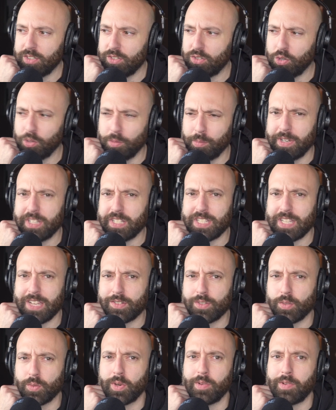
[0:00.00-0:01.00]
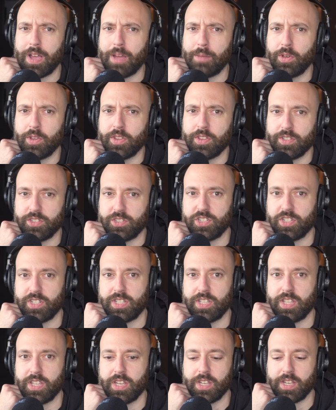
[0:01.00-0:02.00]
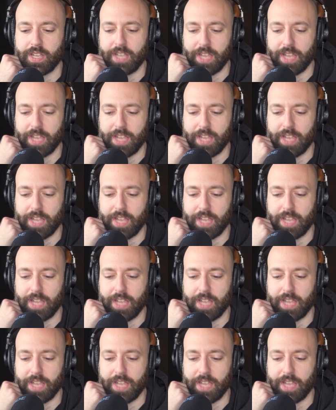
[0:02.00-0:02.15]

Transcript: 2 minutes after we wrap on This Just Thing,